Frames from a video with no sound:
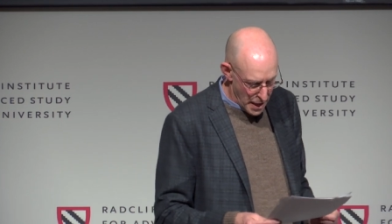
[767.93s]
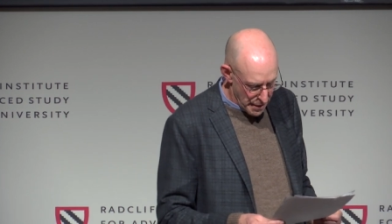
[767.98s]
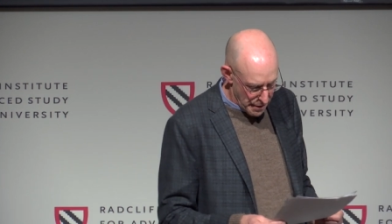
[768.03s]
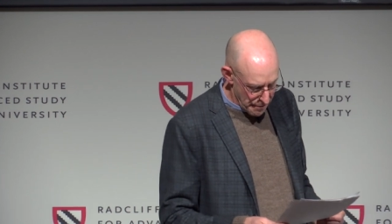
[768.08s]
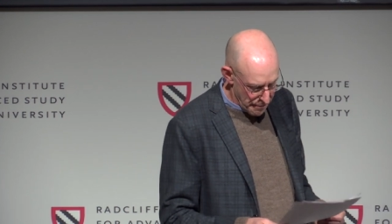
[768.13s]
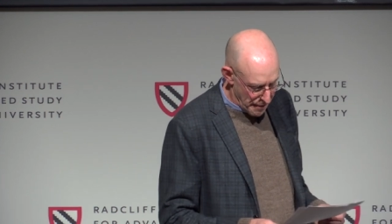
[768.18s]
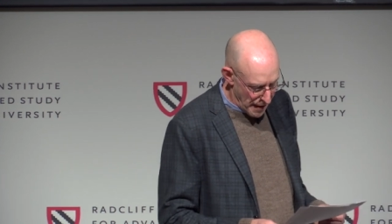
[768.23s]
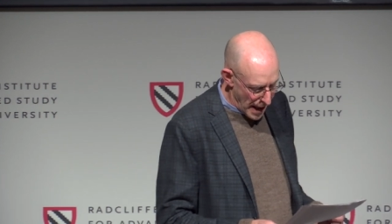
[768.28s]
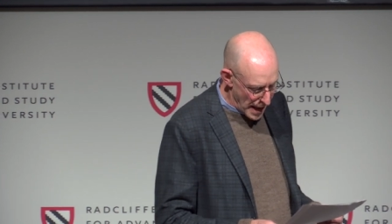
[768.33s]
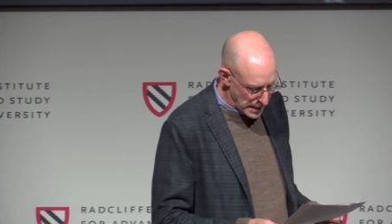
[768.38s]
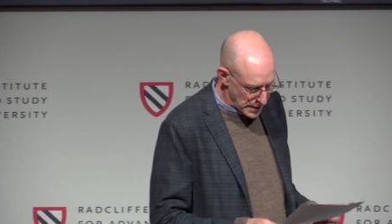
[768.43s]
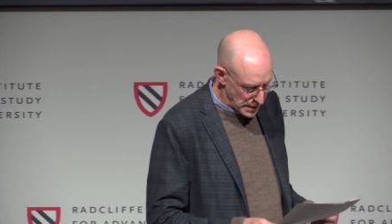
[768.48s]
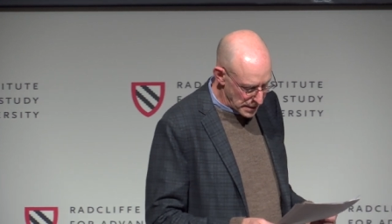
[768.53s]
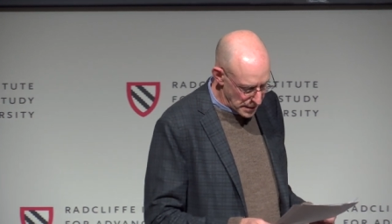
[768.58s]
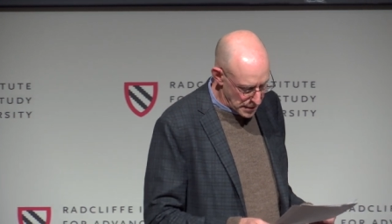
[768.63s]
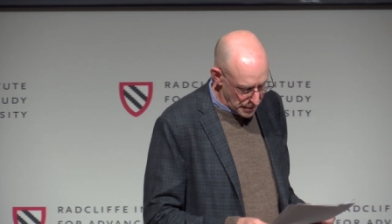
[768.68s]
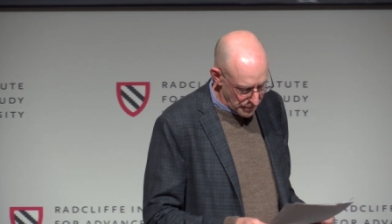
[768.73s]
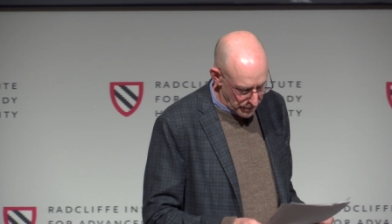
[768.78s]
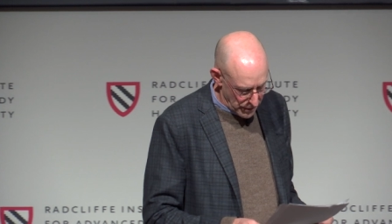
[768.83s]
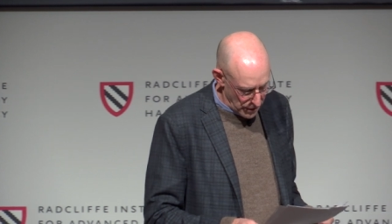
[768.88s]
the
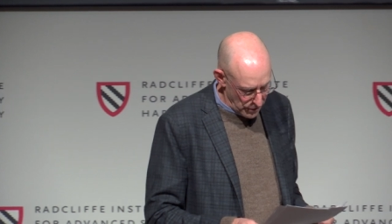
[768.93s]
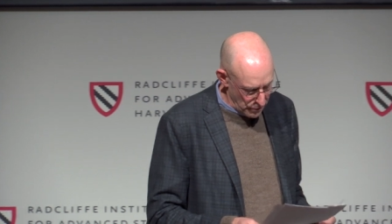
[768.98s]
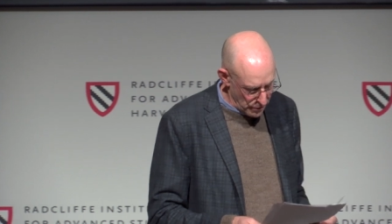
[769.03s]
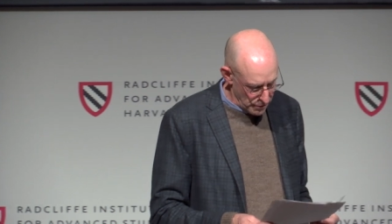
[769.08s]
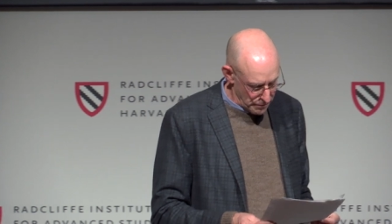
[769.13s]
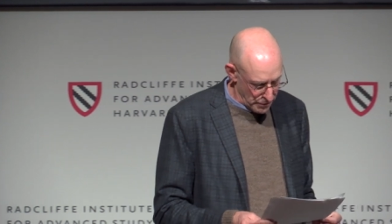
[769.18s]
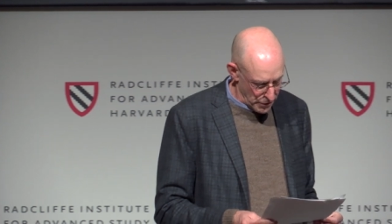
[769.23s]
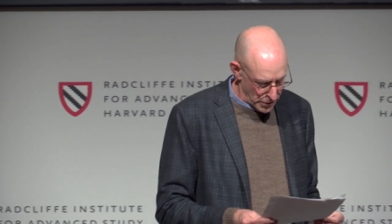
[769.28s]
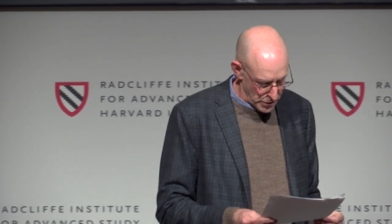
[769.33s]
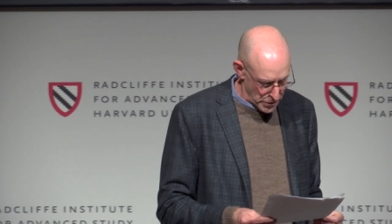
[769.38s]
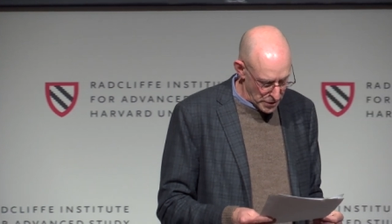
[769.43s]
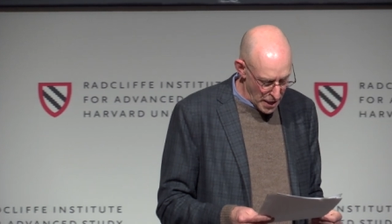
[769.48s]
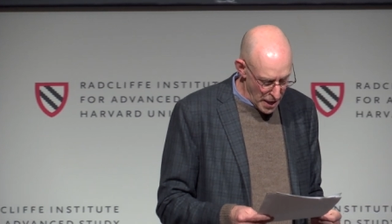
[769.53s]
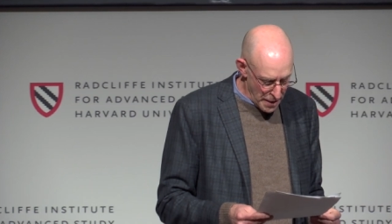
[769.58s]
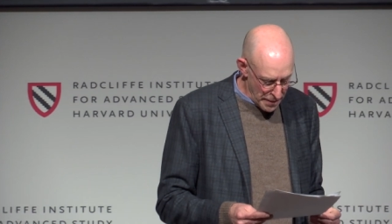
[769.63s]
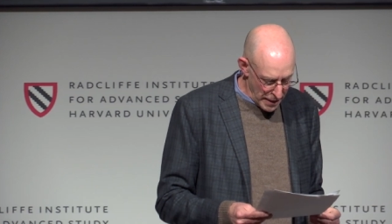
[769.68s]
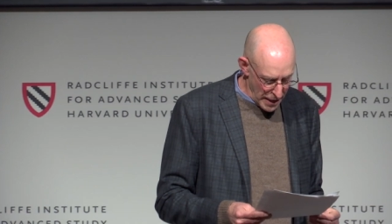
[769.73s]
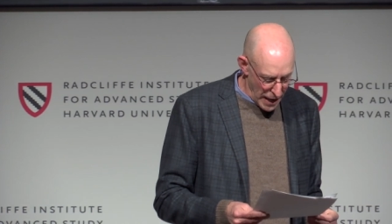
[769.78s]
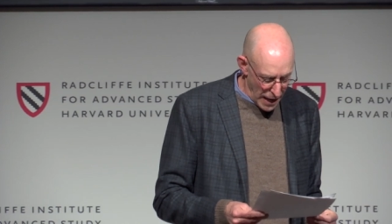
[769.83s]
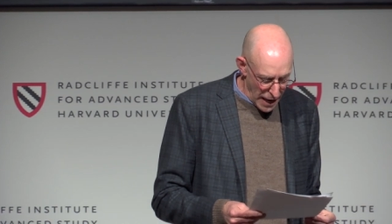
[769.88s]
vastness of the universe,
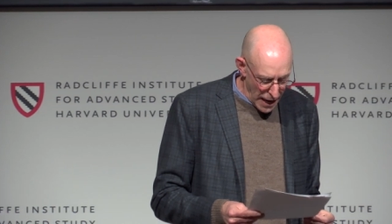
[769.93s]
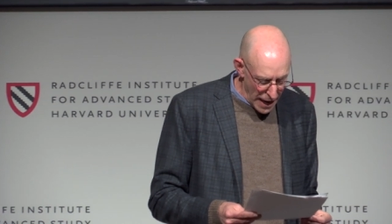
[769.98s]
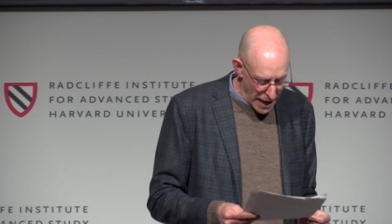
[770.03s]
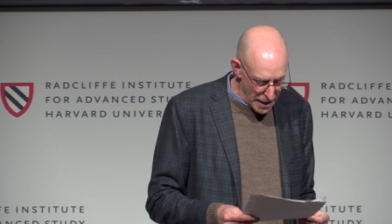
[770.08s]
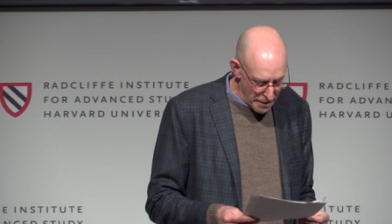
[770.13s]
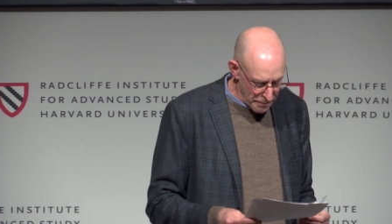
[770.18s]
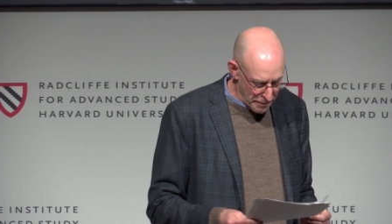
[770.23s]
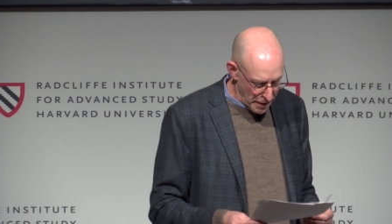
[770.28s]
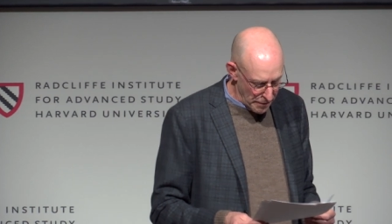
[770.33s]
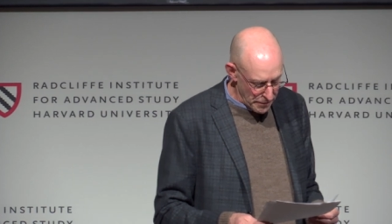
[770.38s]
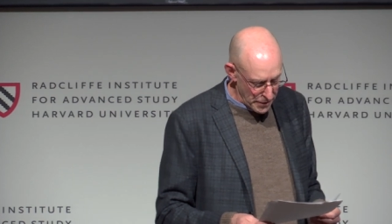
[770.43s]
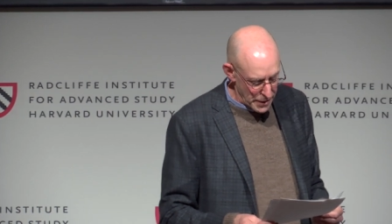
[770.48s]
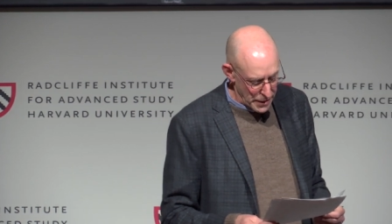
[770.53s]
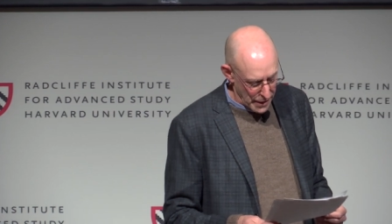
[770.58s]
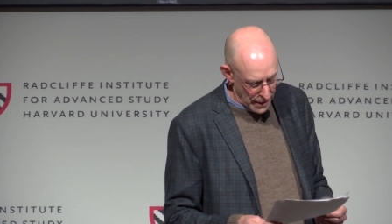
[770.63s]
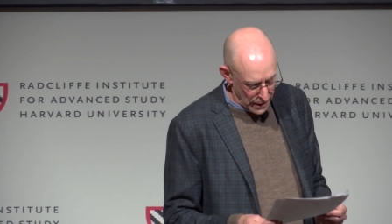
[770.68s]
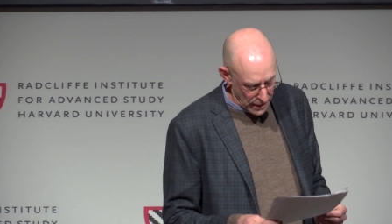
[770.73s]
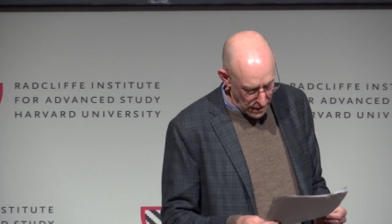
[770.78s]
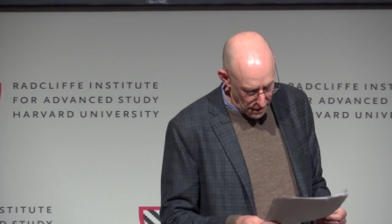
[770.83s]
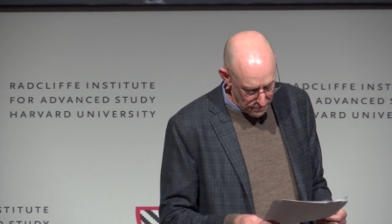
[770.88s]
the eye of
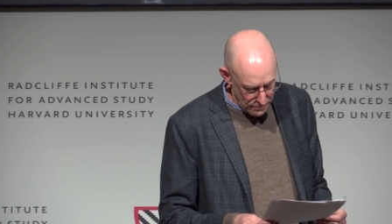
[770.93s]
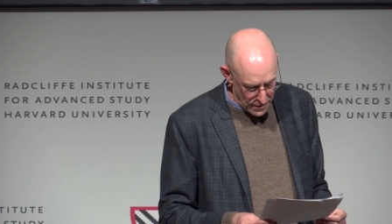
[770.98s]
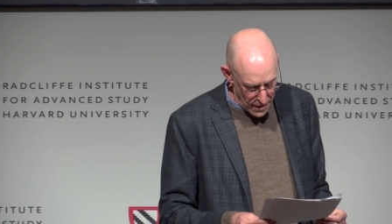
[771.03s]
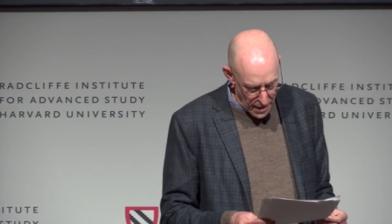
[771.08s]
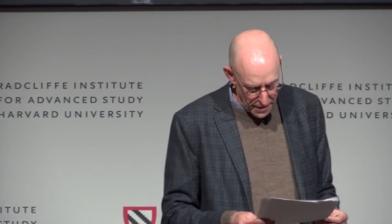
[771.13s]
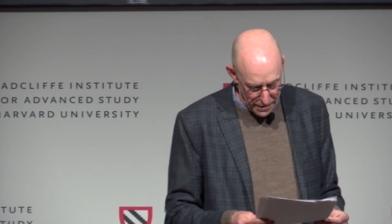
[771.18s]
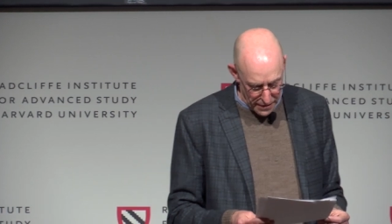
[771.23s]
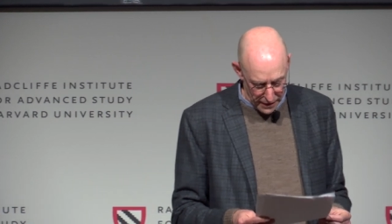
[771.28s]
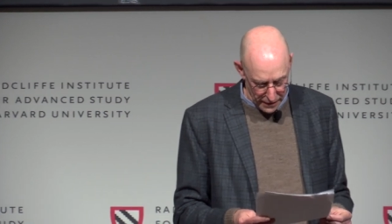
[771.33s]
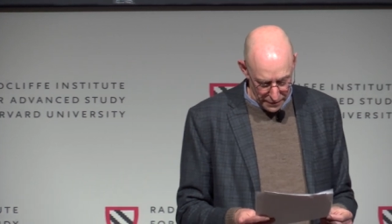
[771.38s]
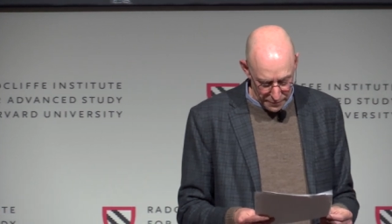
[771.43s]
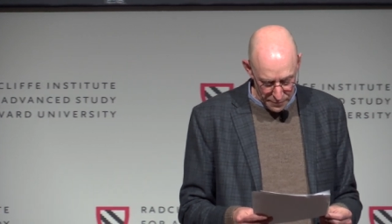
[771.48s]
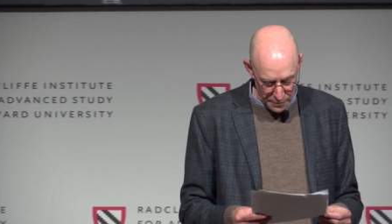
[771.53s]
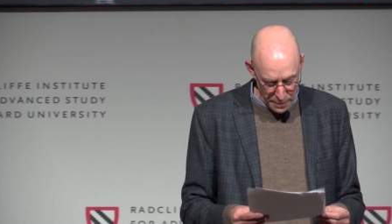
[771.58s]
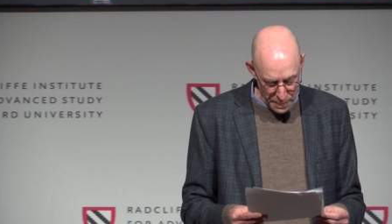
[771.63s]
everything, of nothing.